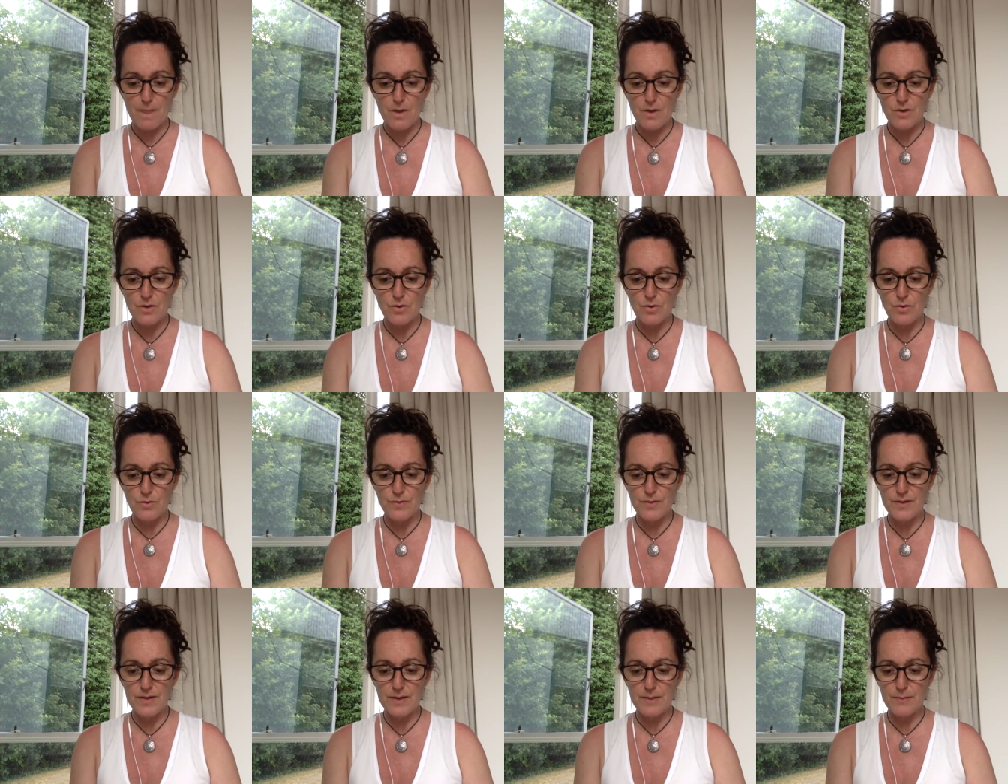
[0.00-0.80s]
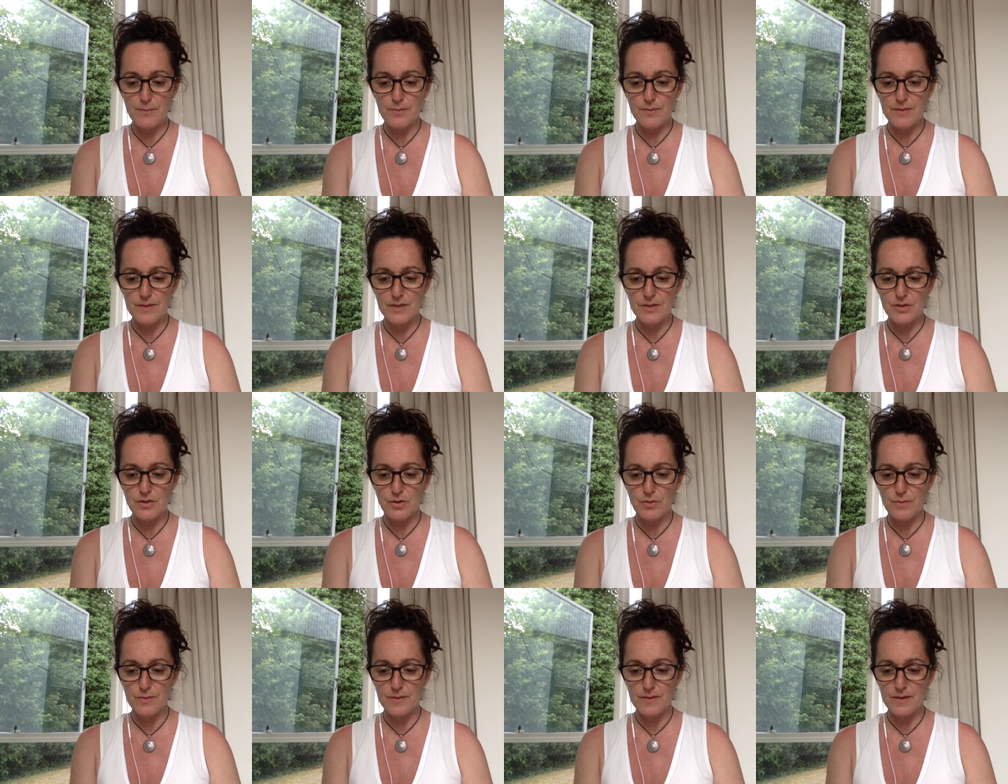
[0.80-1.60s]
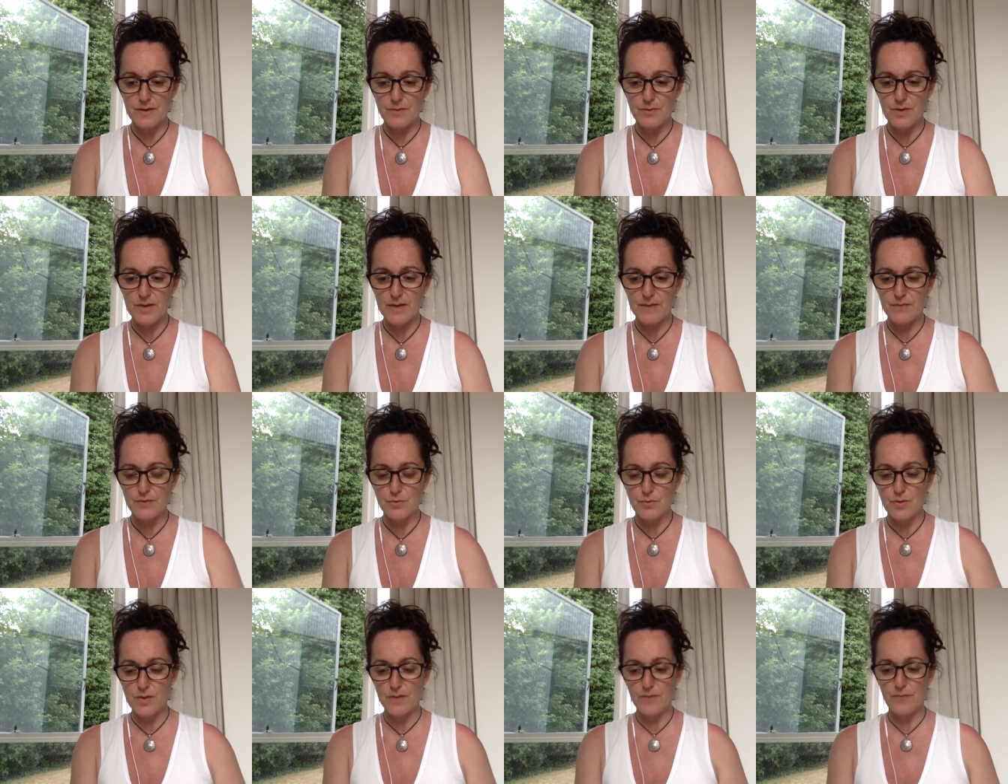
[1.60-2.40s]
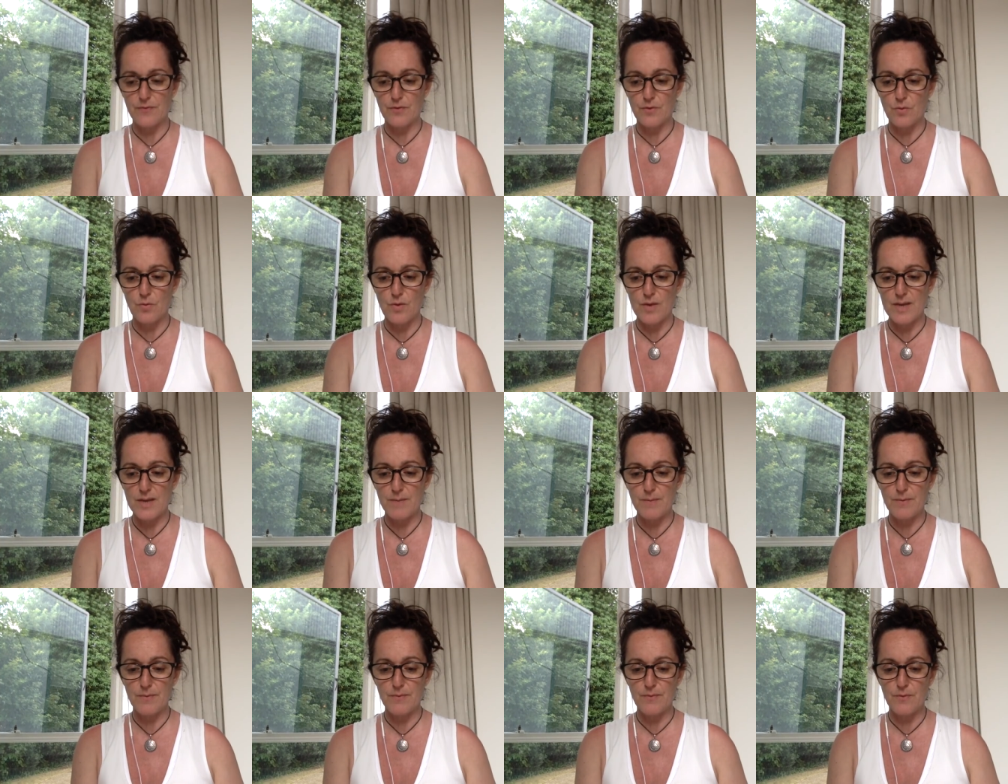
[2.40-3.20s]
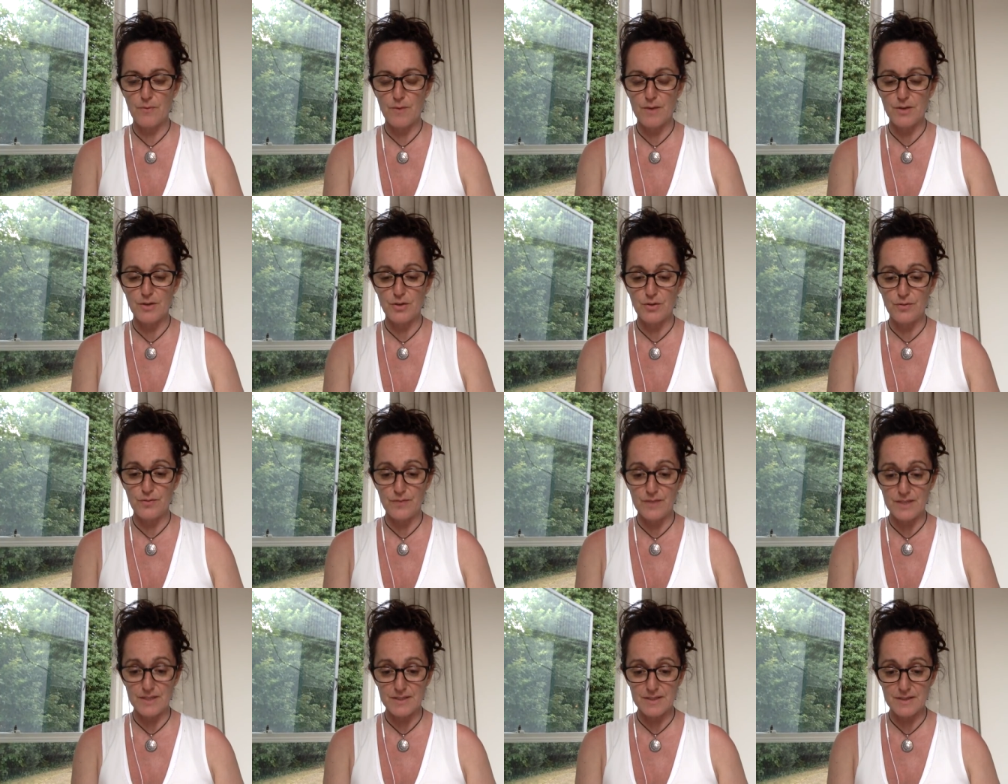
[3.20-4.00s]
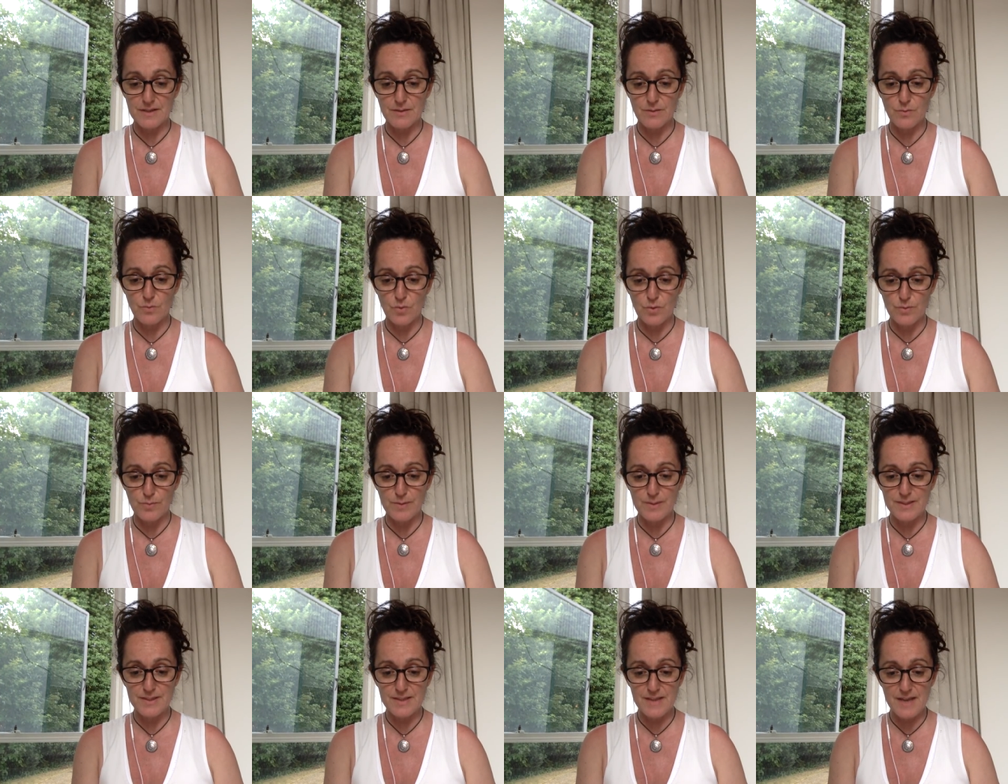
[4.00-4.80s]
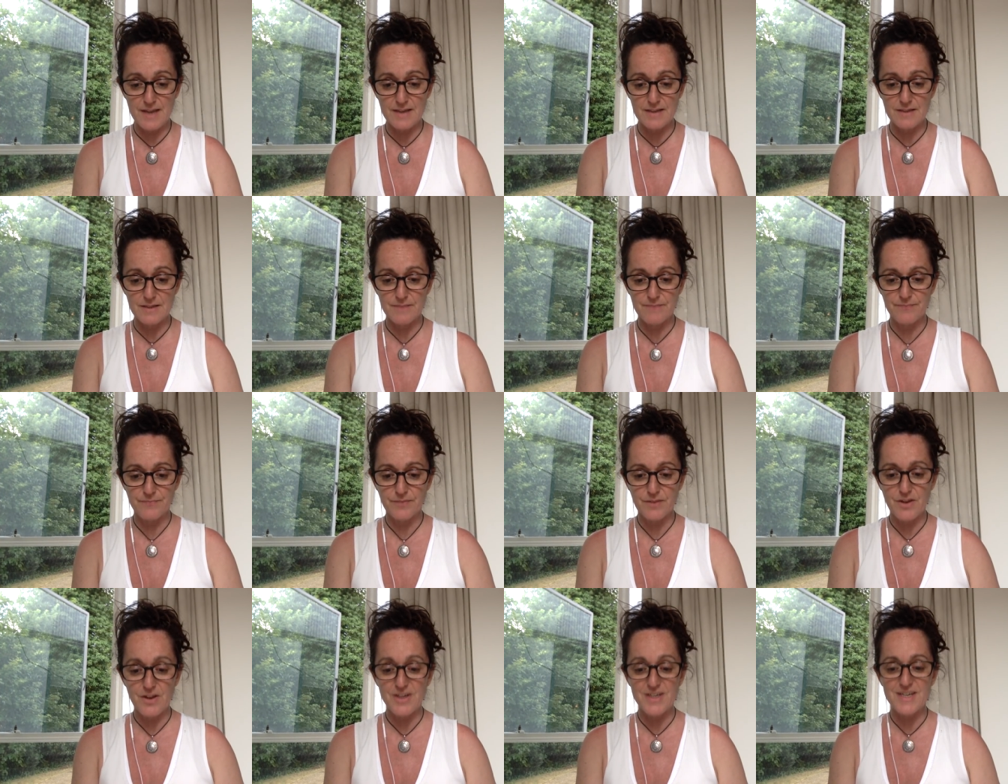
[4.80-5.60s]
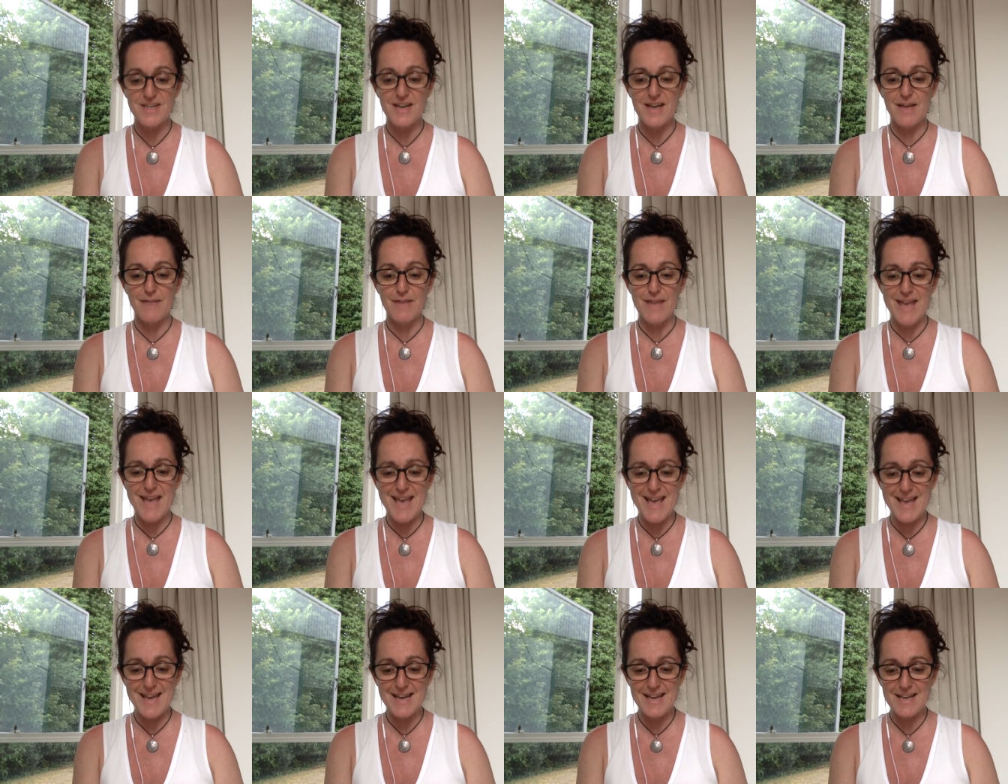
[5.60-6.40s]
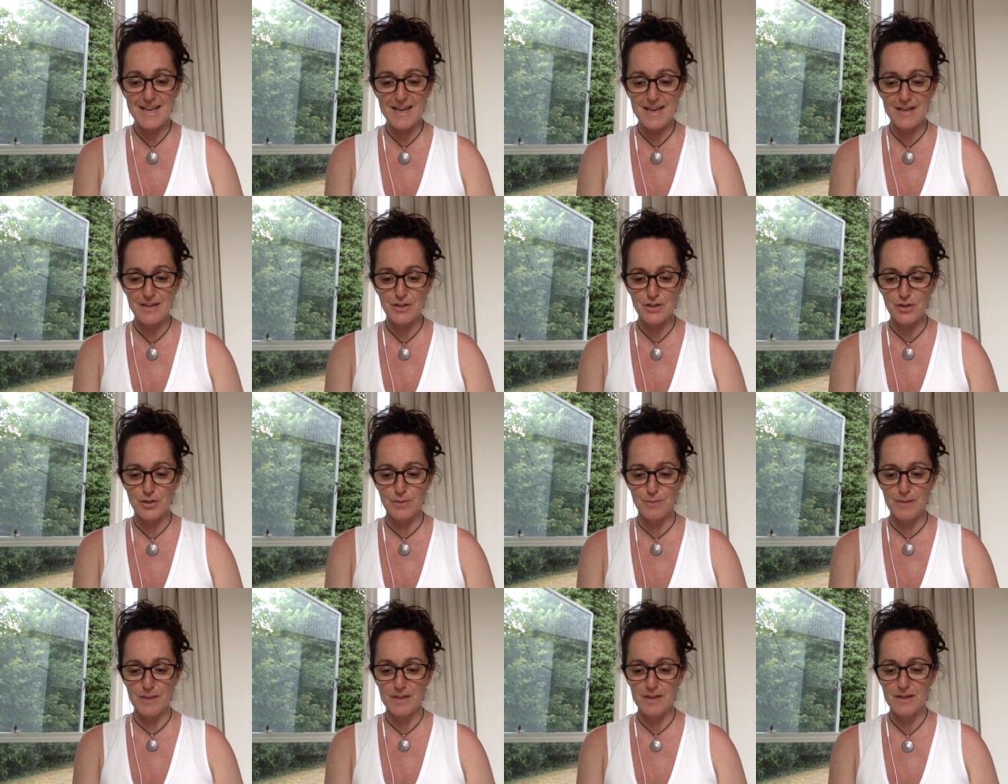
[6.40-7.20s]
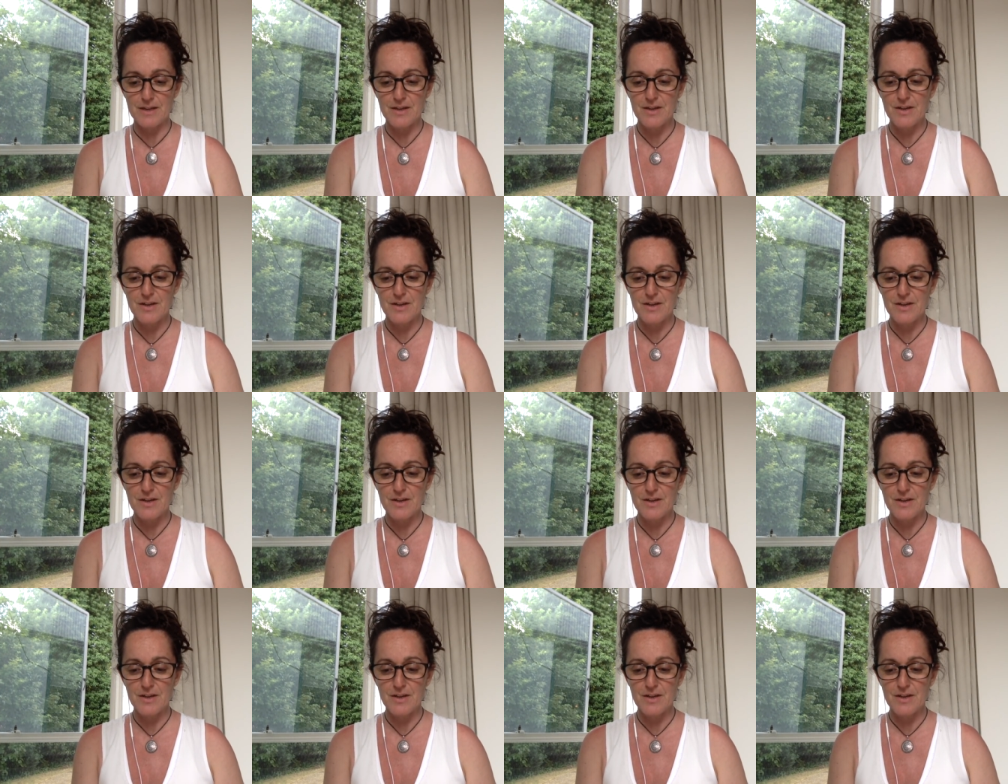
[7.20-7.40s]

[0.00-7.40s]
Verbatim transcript: I called the number and they told me that I would have to wait for a week before my new visa would be sent. I didn't have any cash on me.